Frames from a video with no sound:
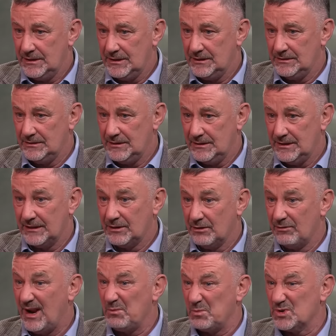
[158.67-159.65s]
And
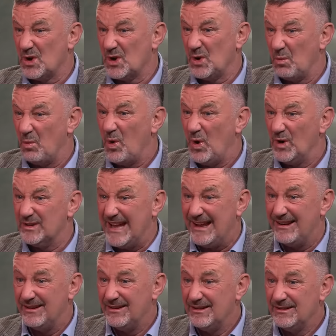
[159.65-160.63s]
the writing was on the wall
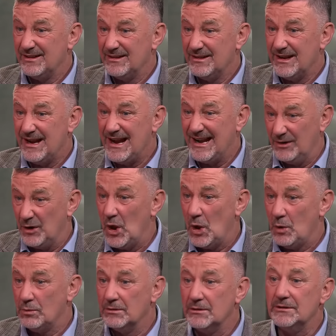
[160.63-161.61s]
then. Mm. I
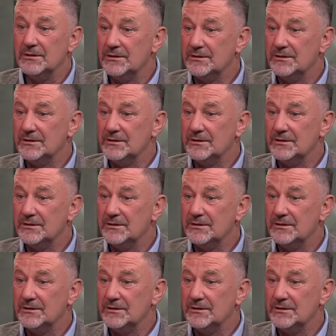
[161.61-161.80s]
knew.